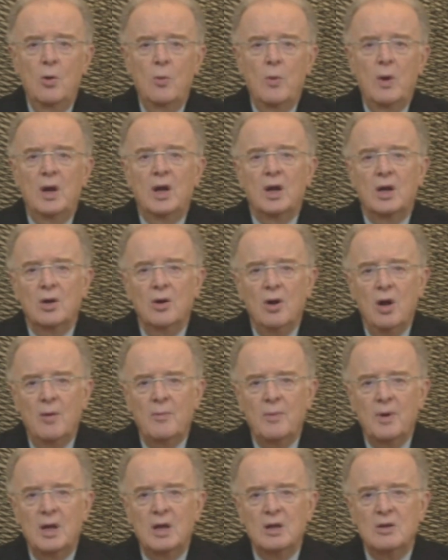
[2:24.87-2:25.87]
where
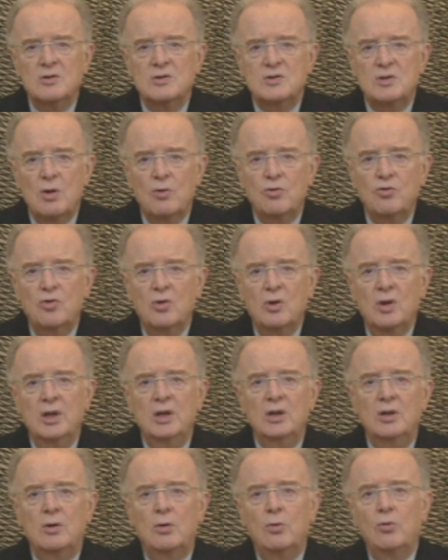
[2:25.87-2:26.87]
economic and social
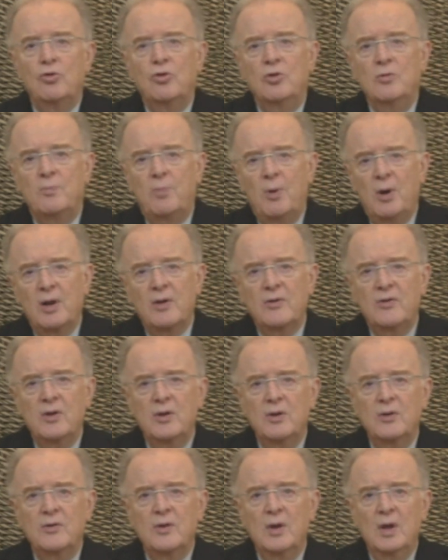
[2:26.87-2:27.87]
inclusion
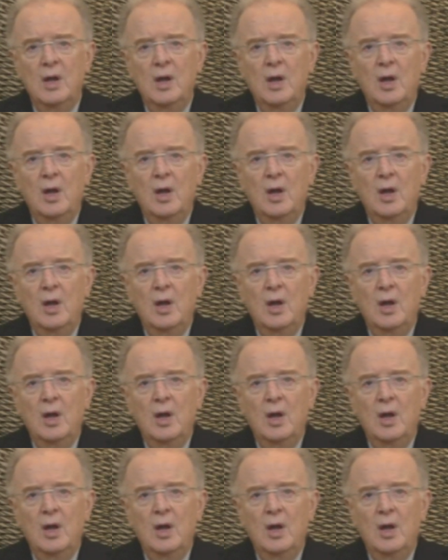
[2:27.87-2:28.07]
policies